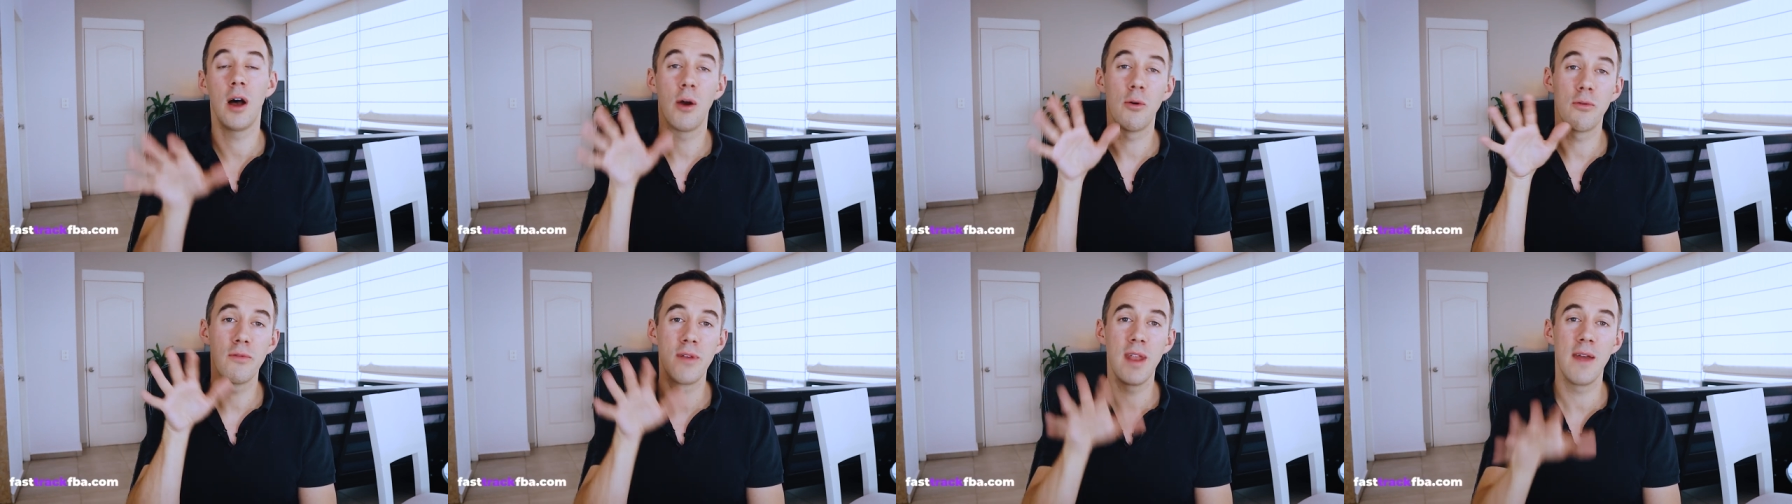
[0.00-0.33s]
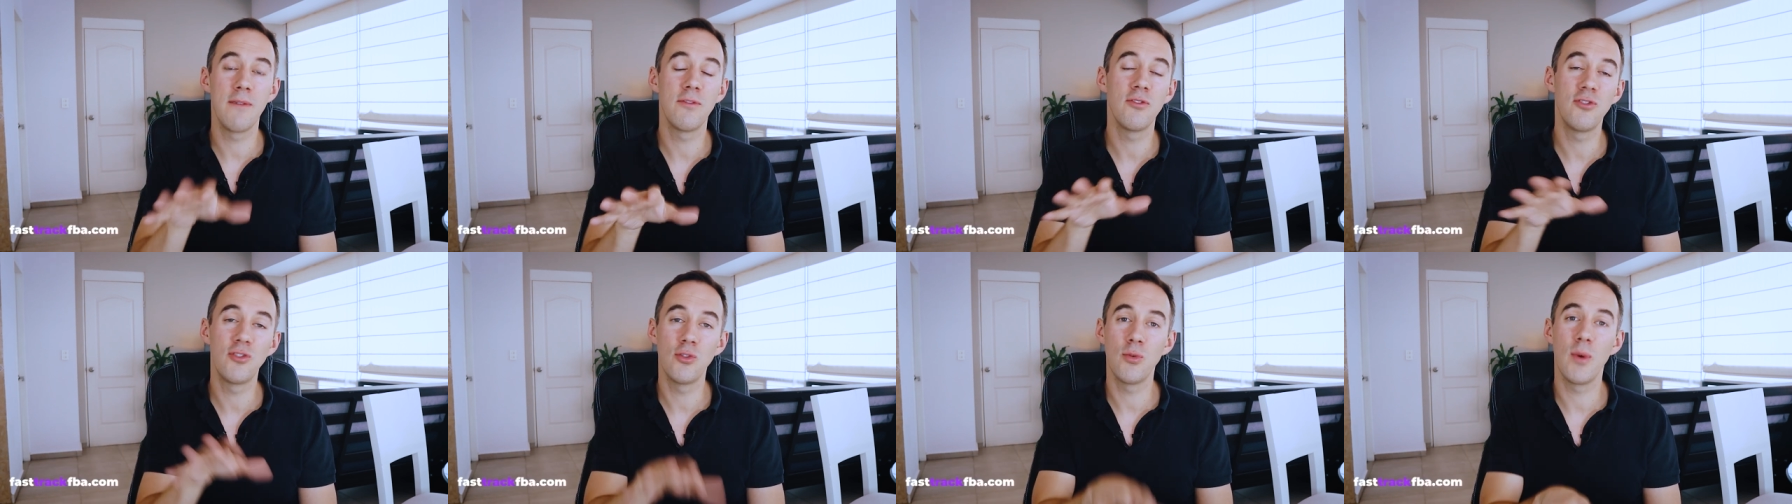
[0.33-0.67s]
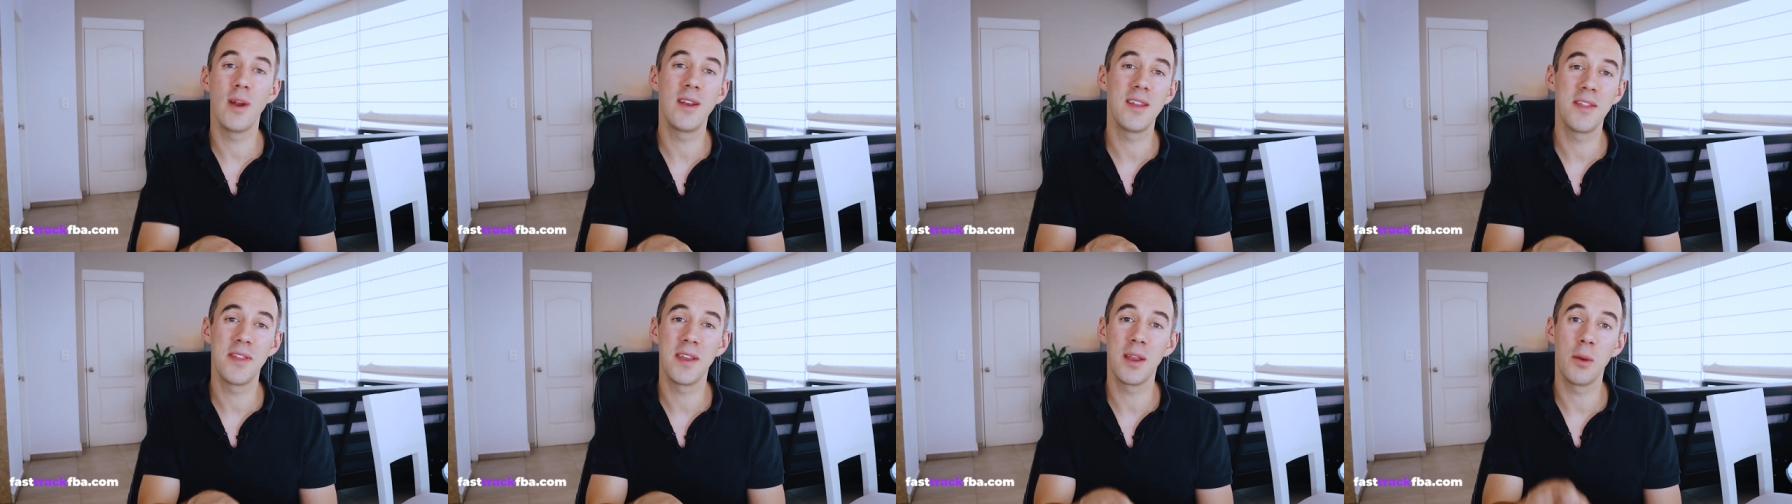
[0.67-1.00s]
I will never do
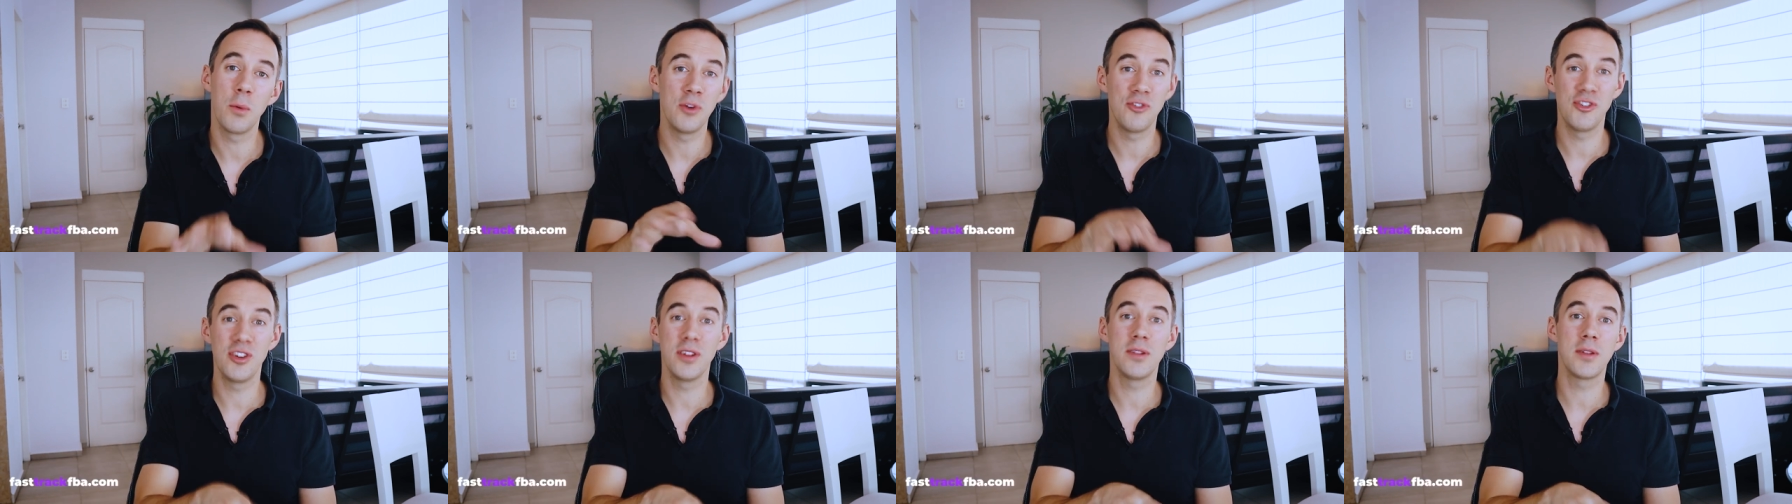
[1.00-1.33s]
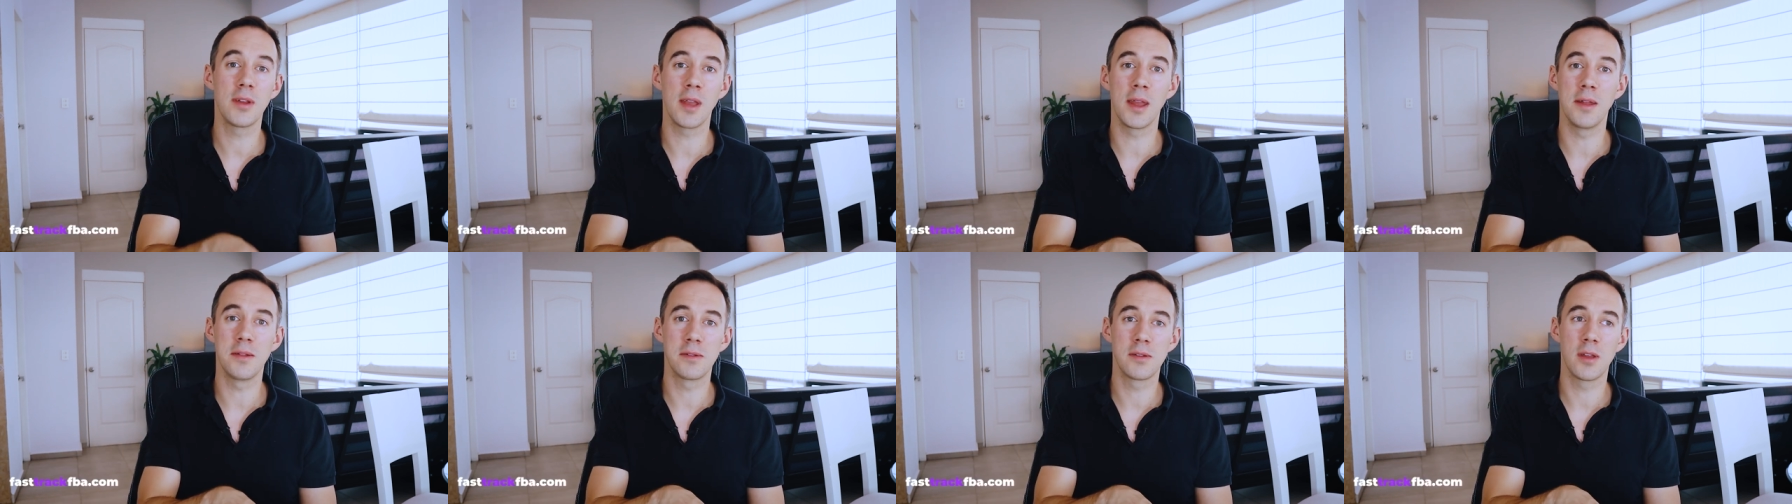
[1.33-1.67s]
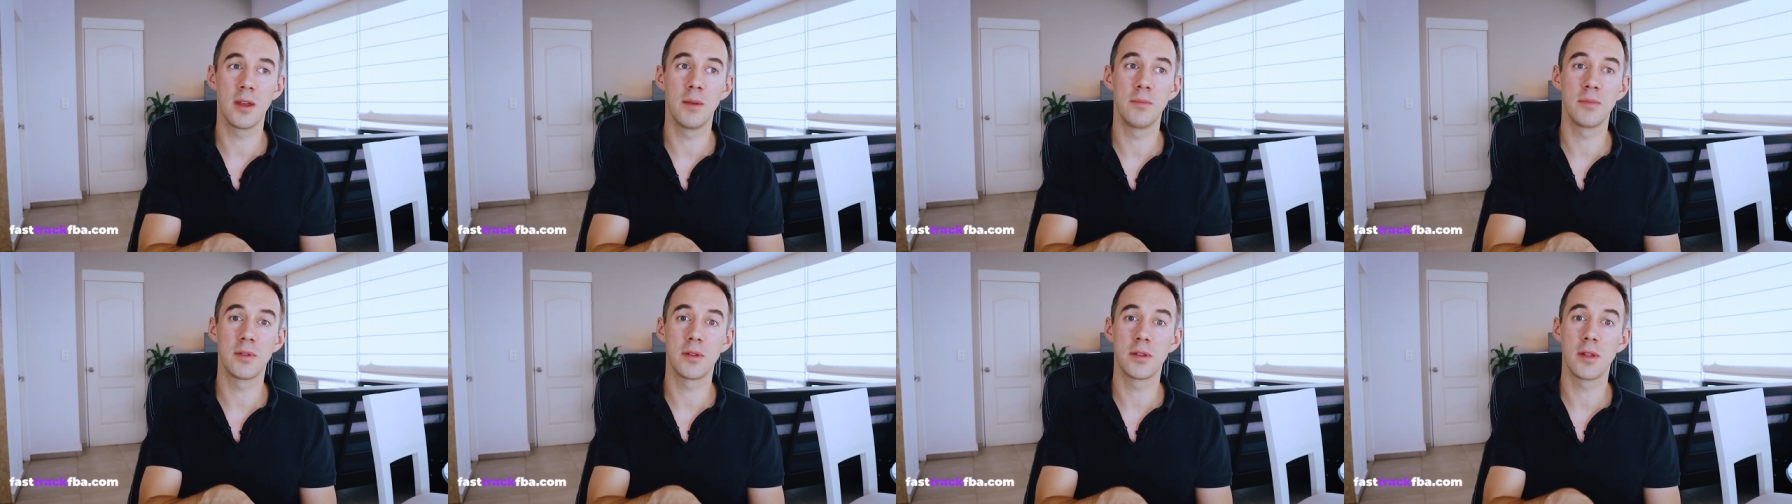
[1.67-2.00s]
anything which is against
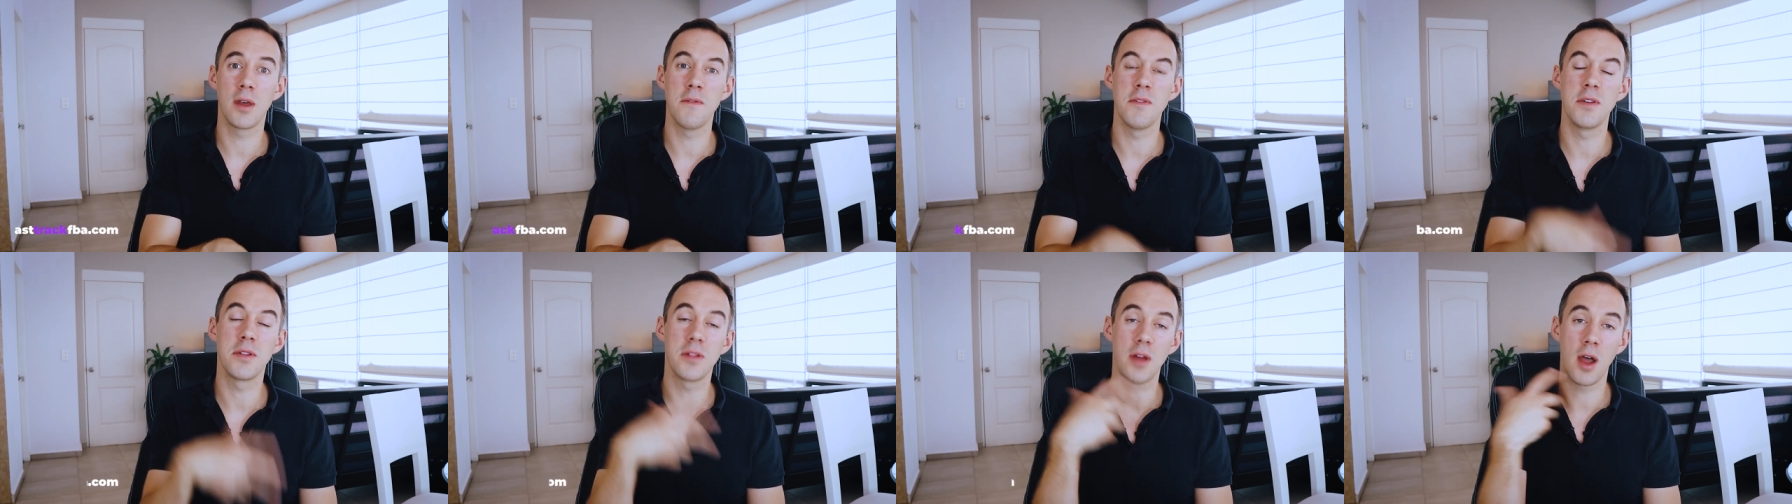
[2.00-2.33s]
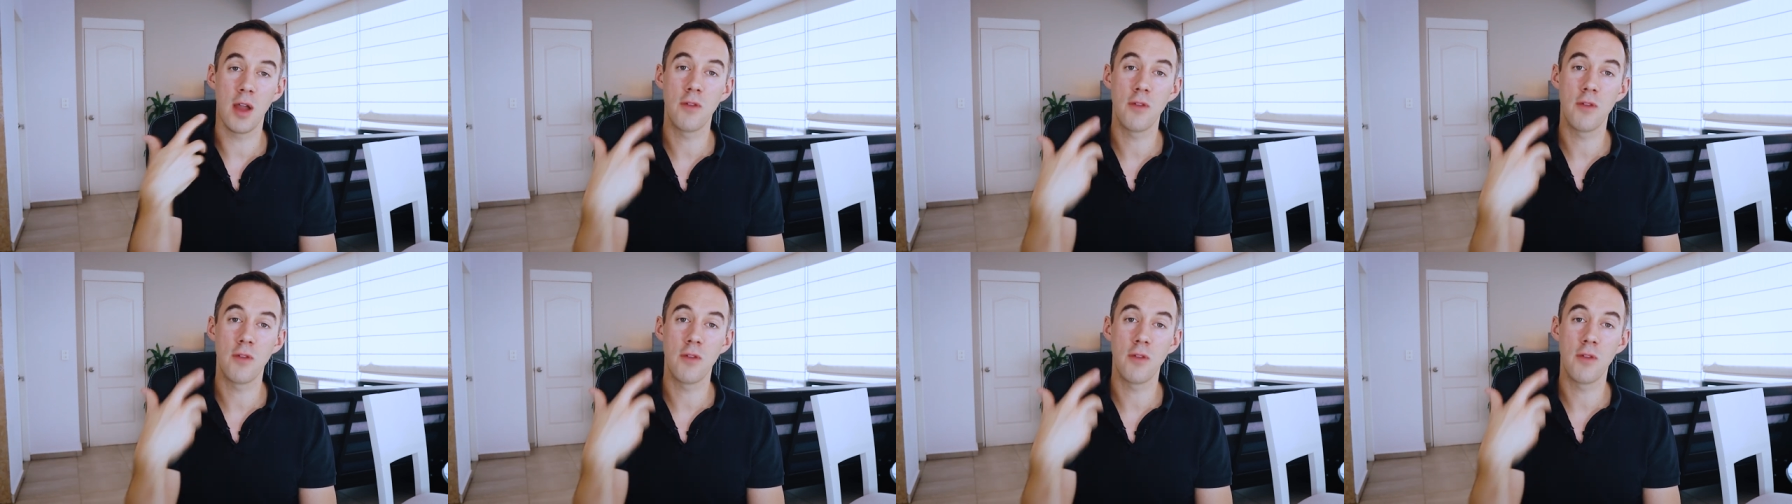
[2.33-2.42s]
terms of service.